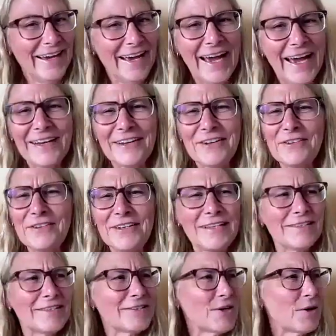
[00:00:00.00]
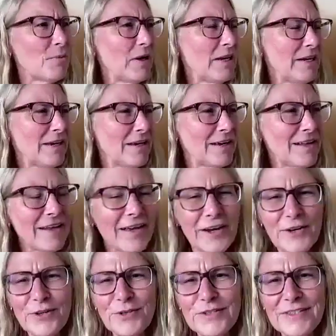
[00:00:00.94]
I don't need so many
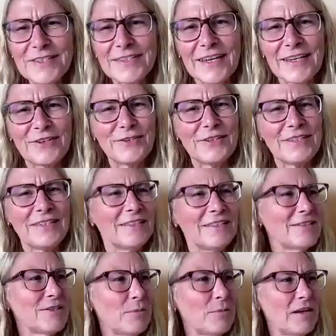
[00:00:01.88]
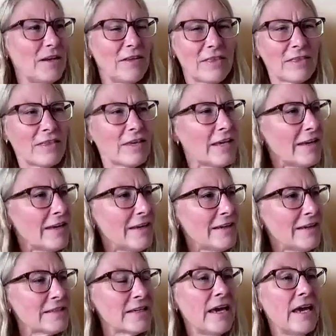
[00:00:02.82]
clothes. I don't need so many
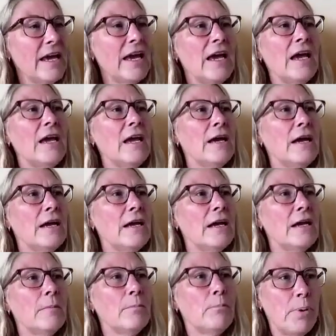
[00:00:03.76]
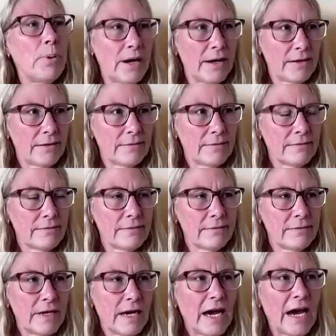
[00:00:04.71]
things, but
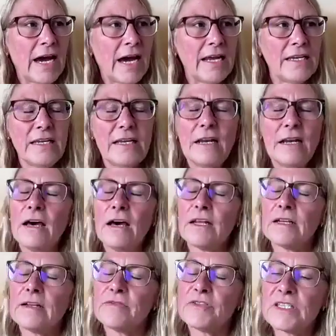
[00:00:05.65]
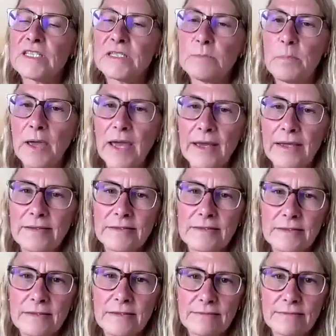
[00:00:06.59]
I need a lot of
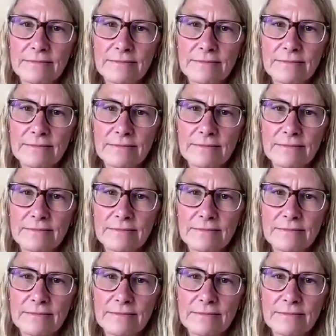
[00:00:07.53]
space.